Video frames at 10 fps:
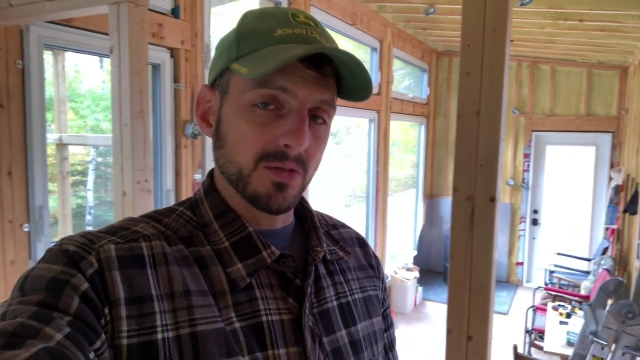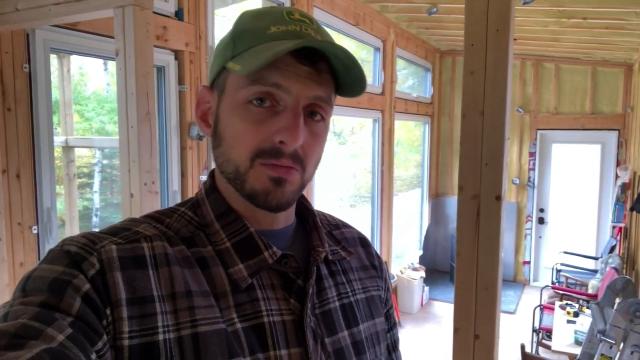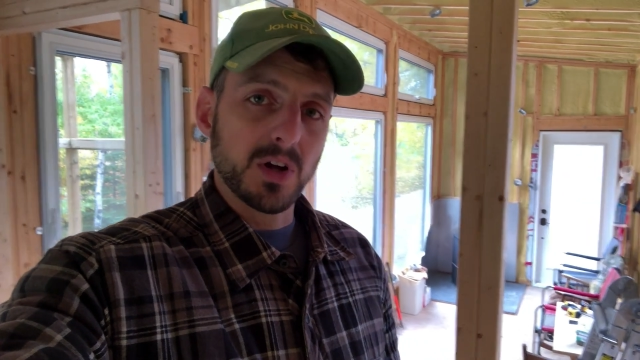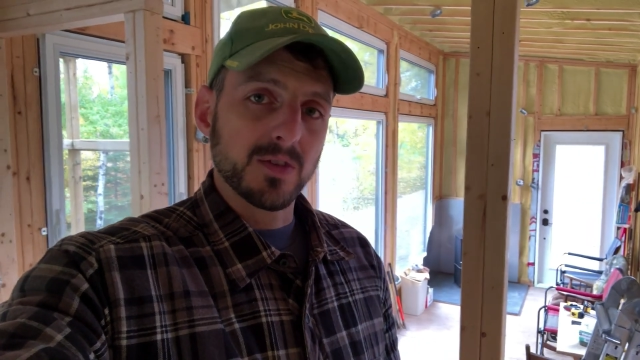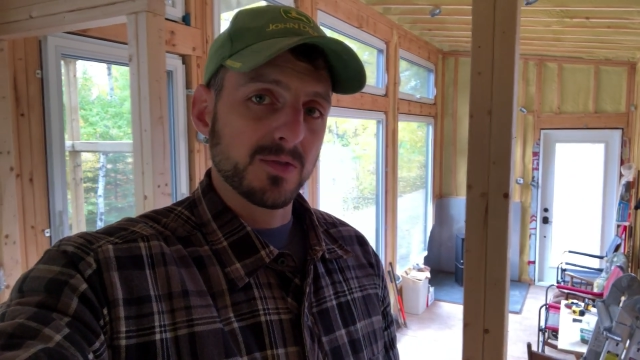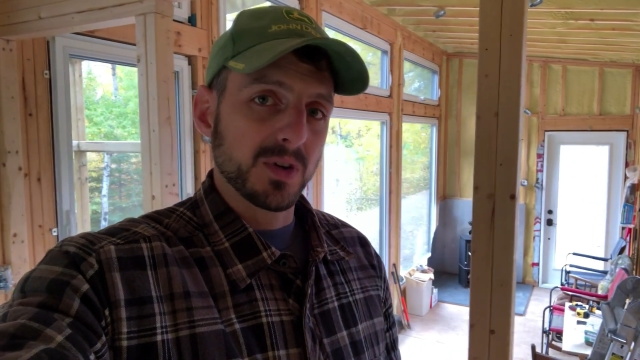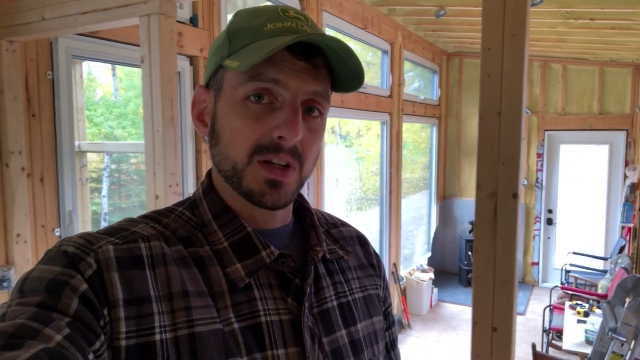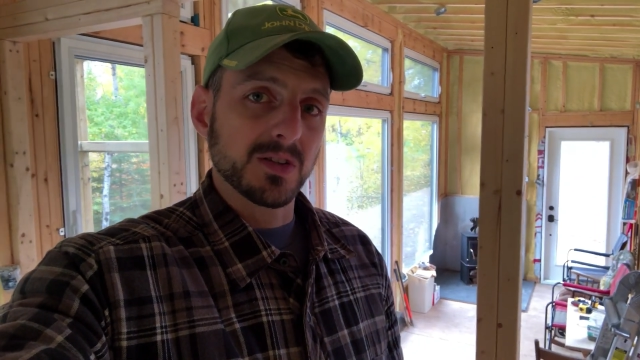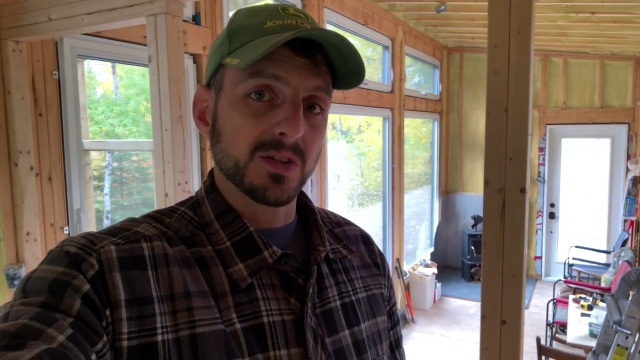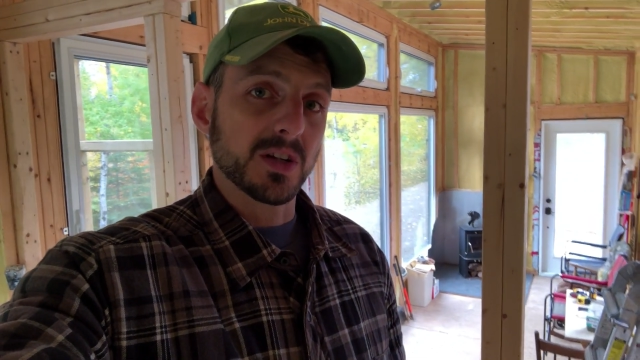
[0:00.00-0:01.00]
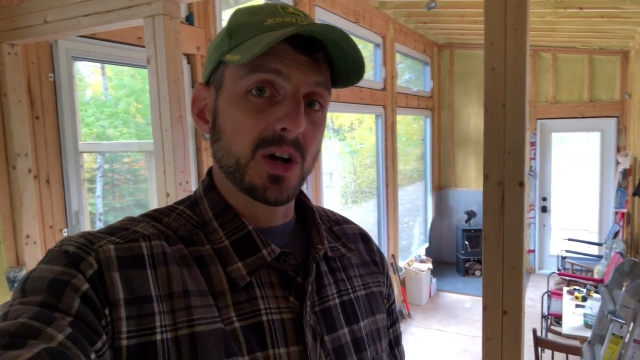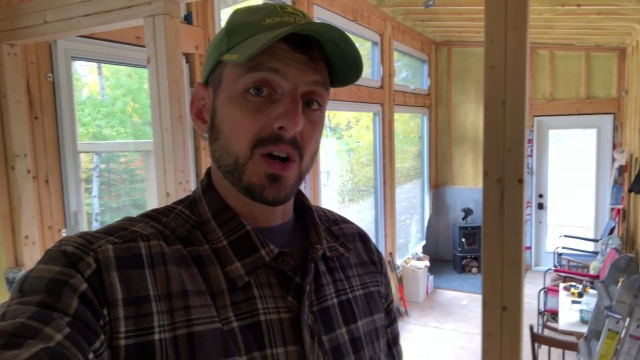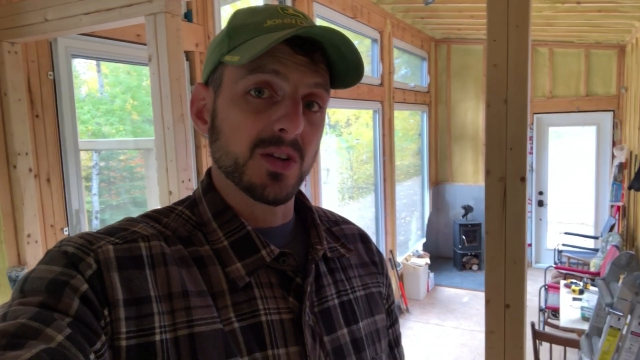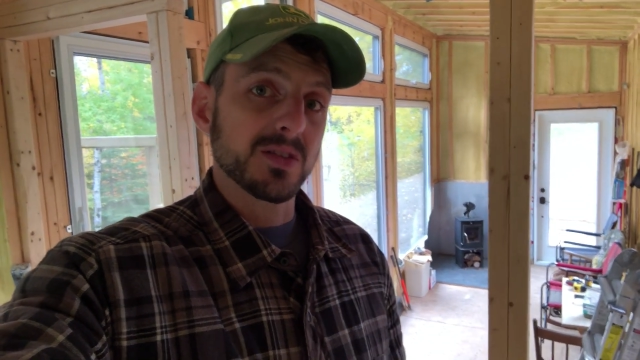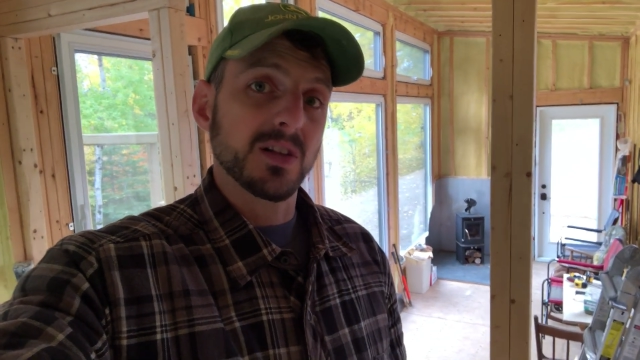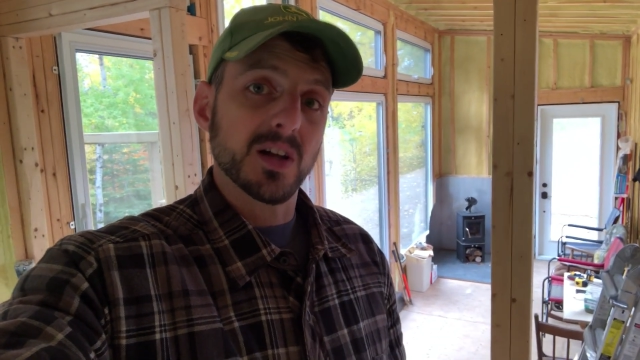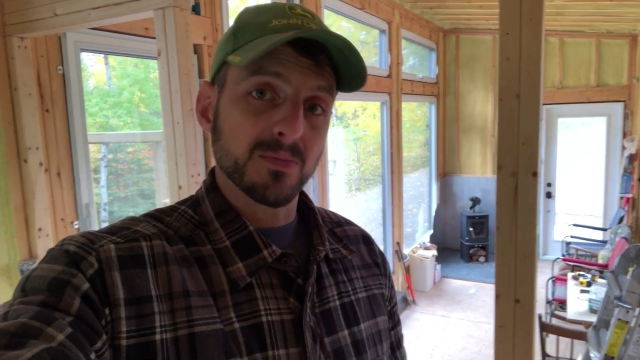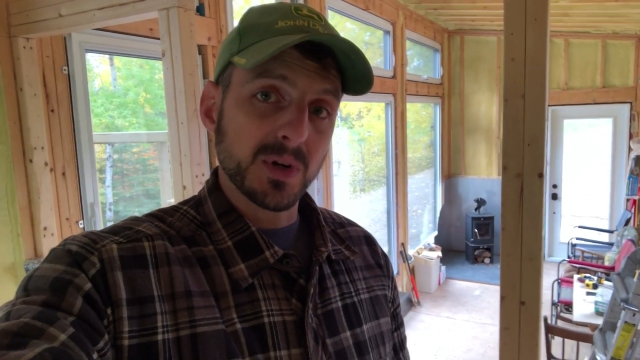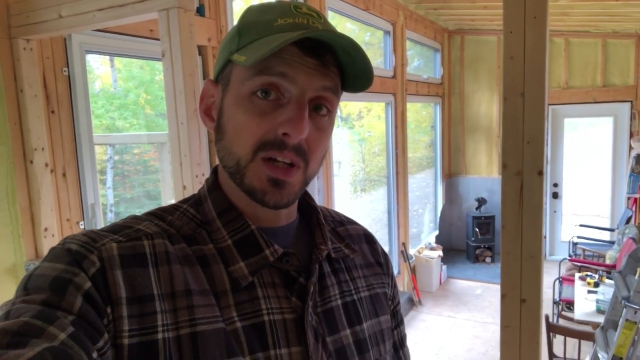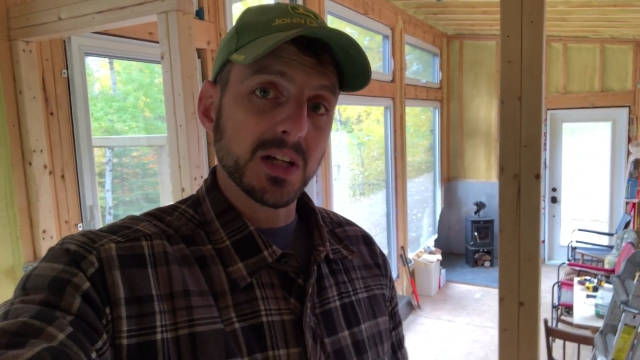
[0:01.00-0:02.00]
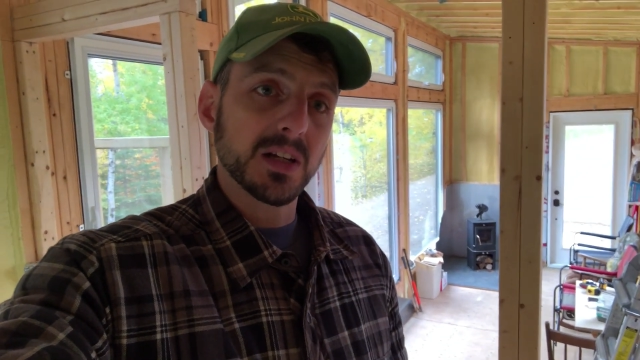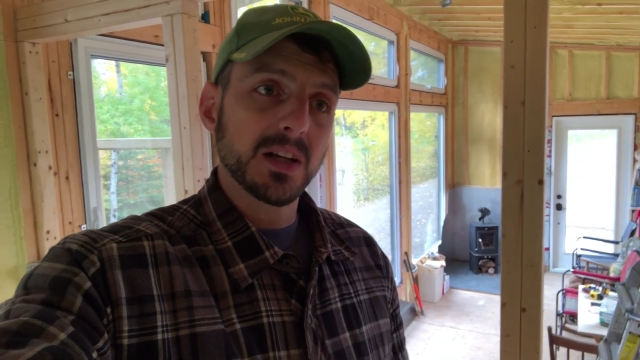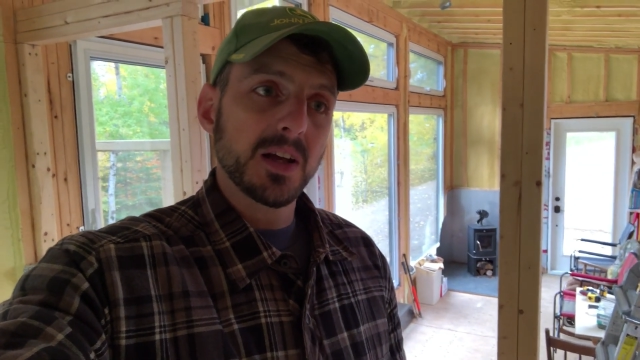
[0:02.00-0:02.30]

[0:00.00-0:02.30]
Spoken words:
off-grid is going to cost a lot of money.